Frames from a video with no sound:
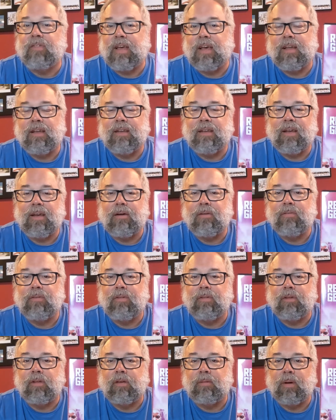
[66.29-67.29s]
that now if you
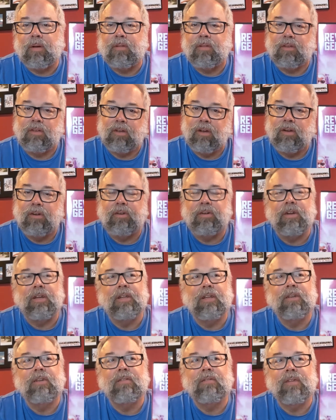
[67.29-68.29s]
think about the younger
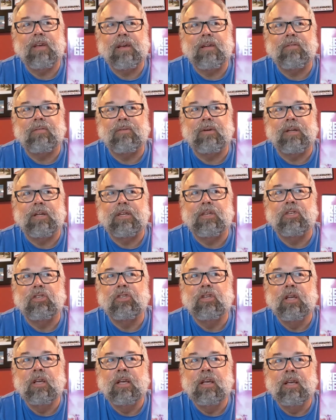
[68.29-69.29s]
end of that
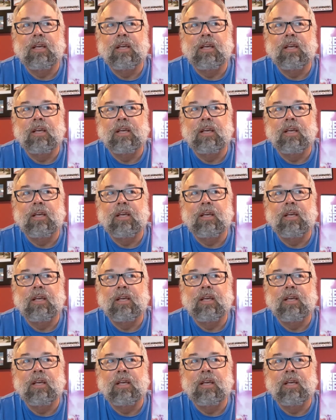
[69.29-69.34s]
range.